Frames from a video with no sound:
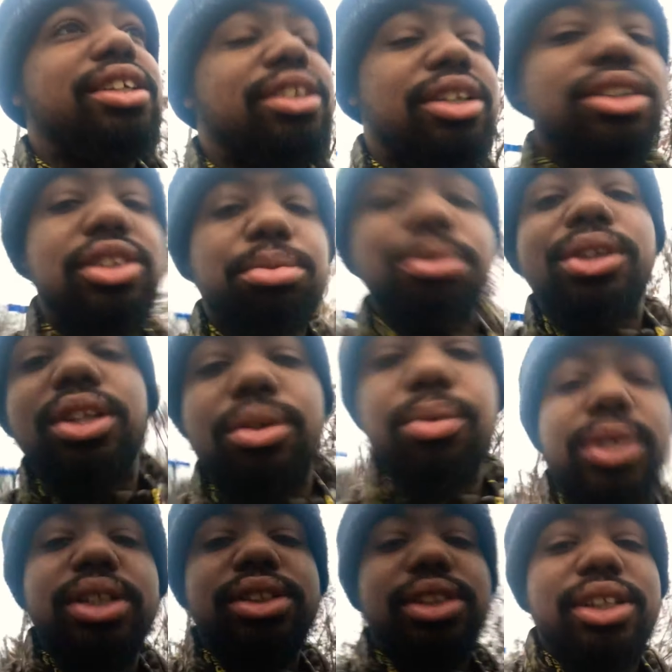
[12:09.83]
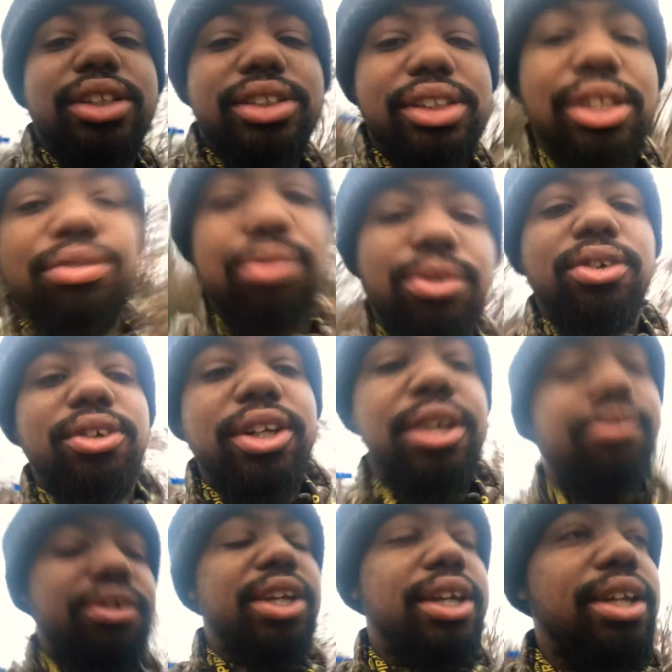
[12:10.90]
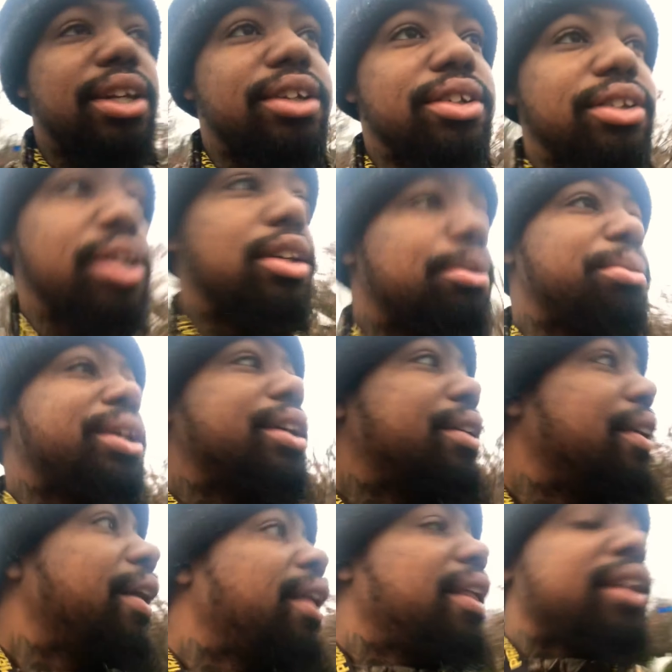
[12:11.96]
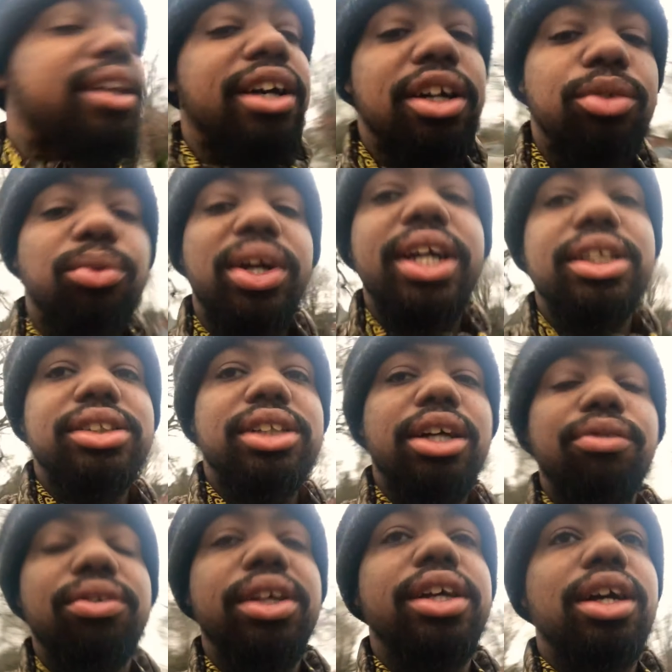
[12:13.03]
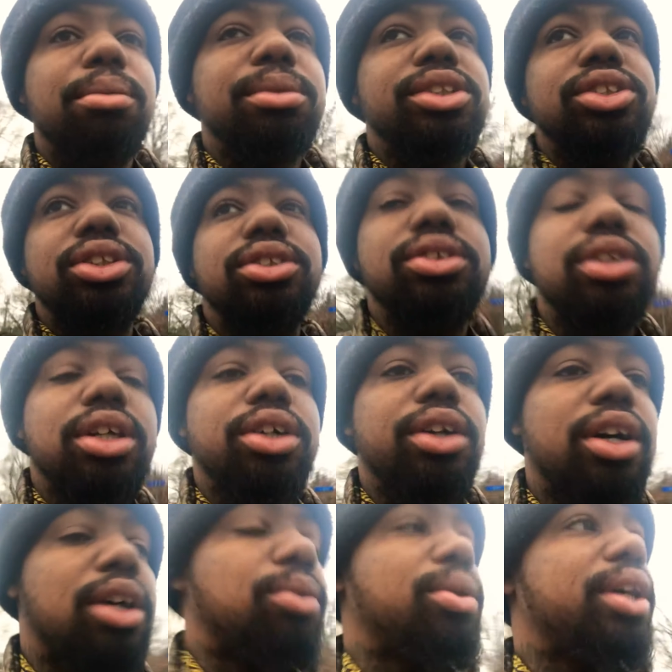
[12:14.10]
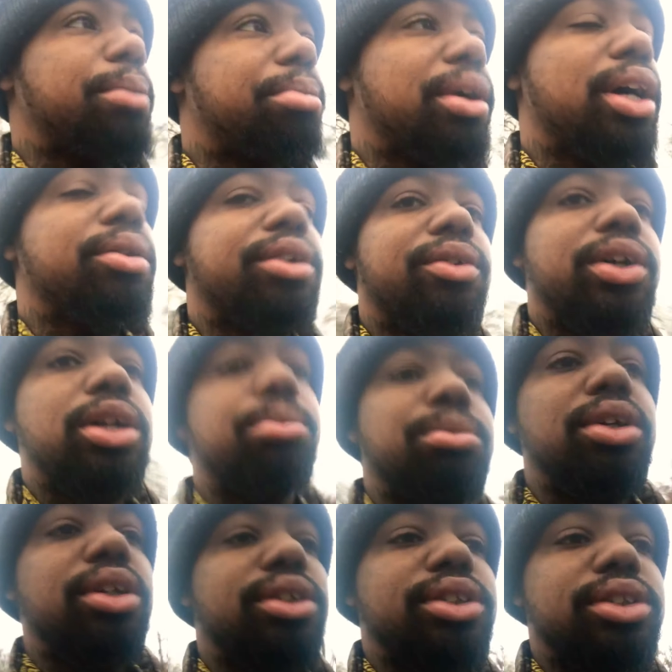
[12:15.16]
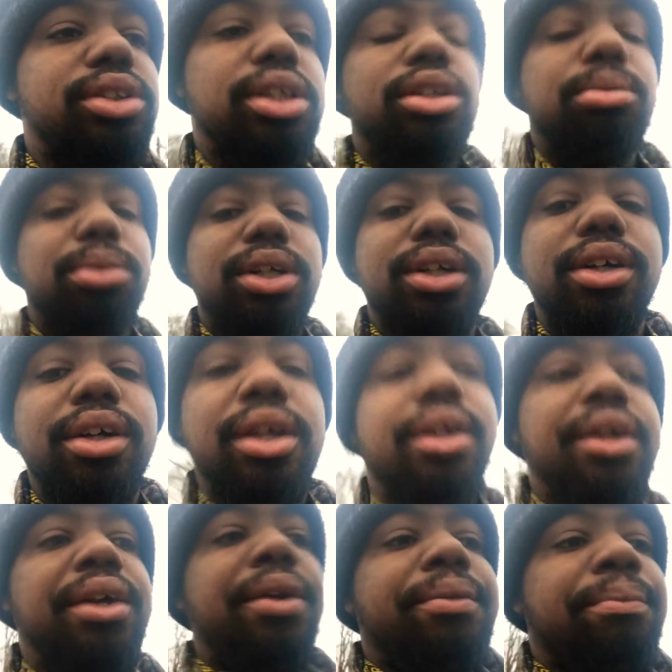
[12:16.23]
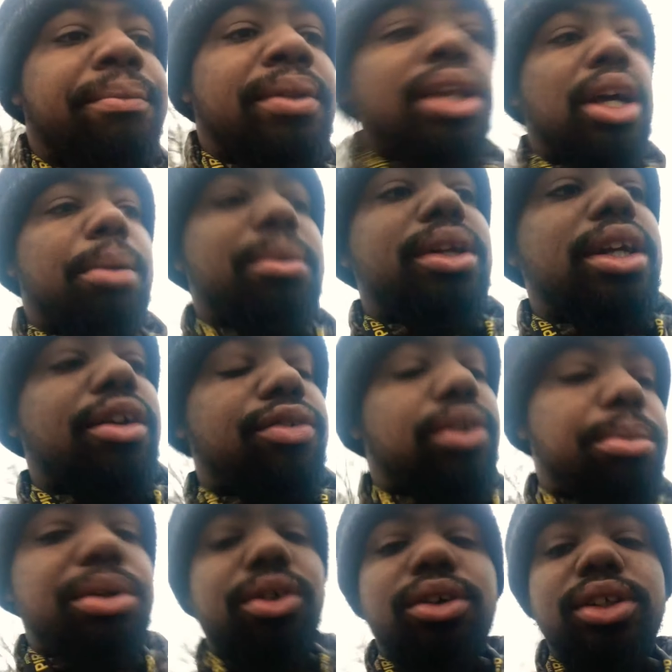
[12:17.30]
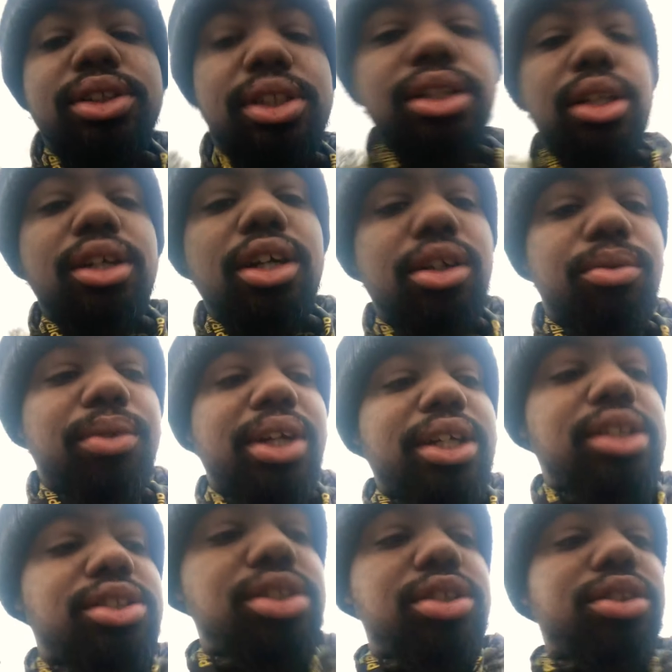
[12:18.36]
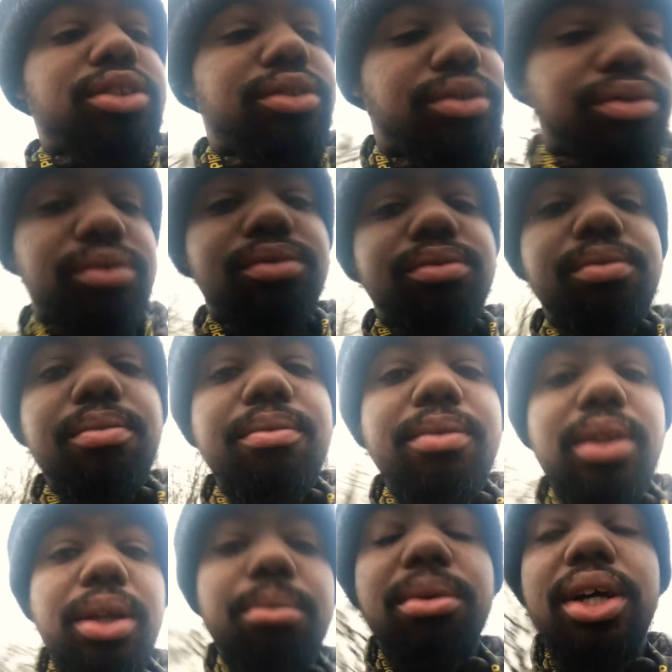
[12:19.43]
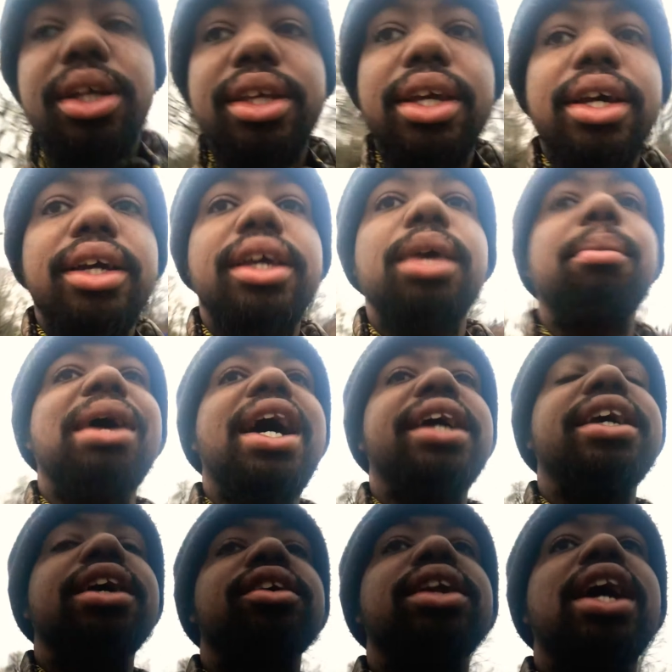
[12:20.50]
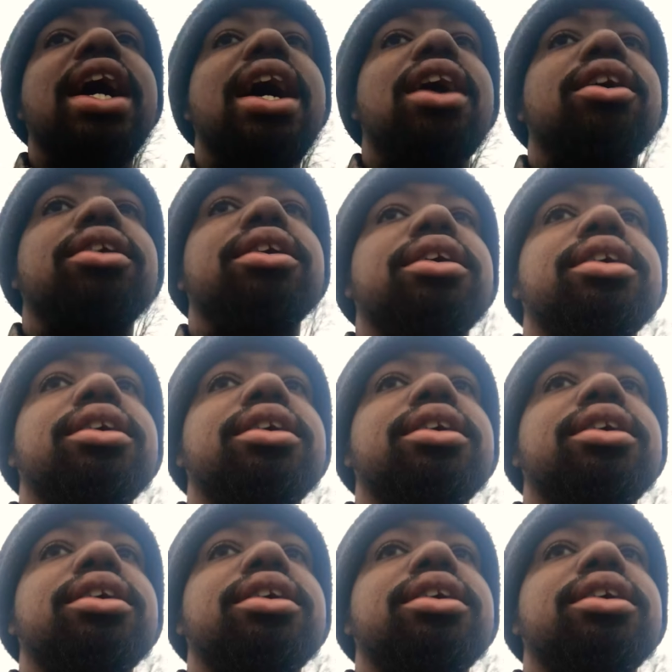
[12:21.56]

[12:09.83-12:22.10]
You know Smith and Wesson SD40V. You know I me. Mean? Gun range definitely coming soon though. Y'all wait probably around March or so, but. I'm gonna definitely be going to the gun range soon. But yeah, get back here now.